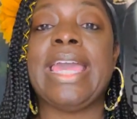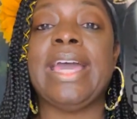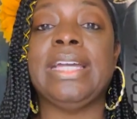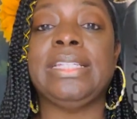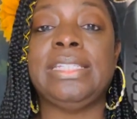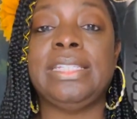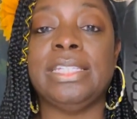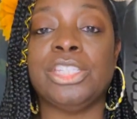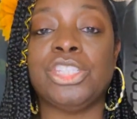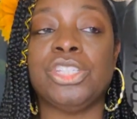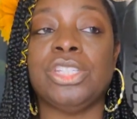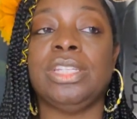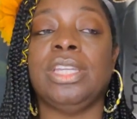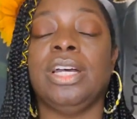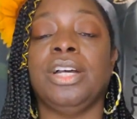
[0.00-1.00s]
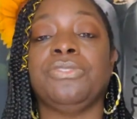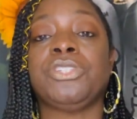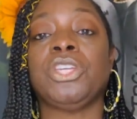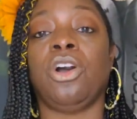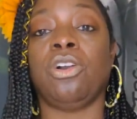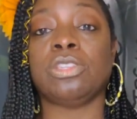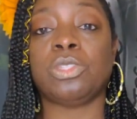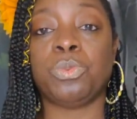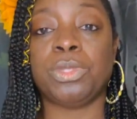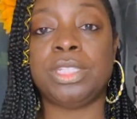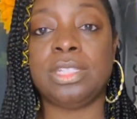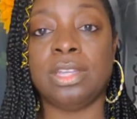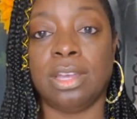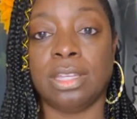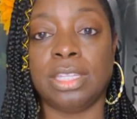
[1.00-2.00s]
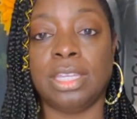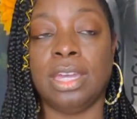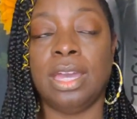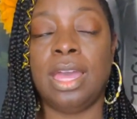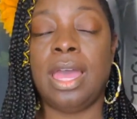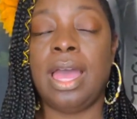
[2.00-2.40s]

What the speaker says: edition of Talks with Tonya.